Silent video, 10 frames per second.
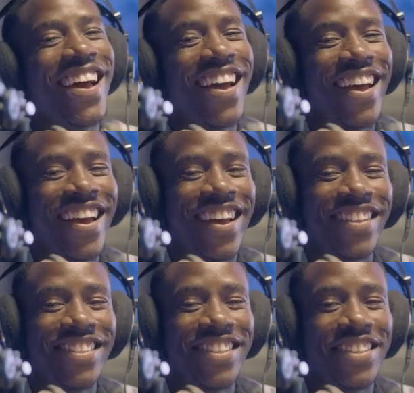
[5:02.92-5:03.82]

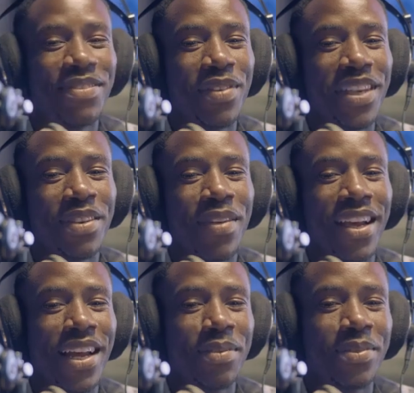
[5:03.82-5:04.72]
It's just me, my
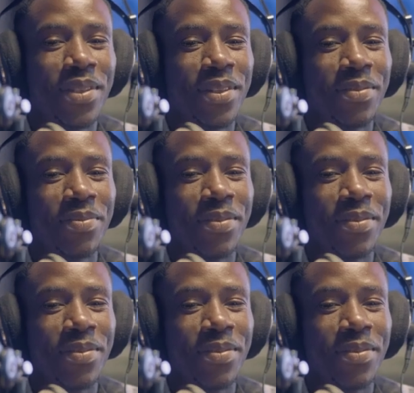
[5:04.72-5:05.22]
laptop,